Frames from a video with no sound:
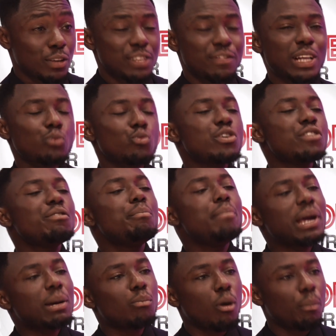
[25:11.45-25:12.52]
In fact, we even
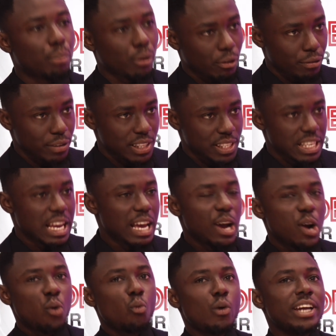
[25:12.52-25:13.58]
make more profit
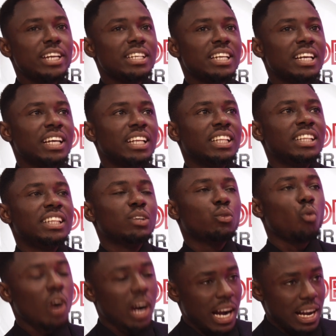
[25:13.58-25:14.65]
when the
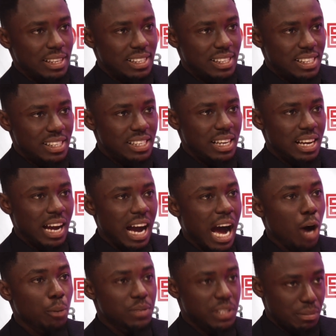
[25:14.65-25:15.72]
workers
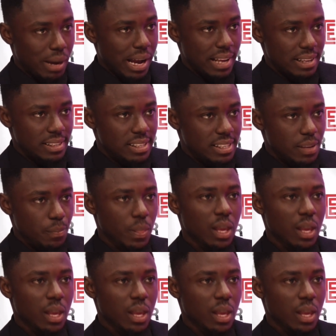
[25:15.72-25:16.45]
are optimized.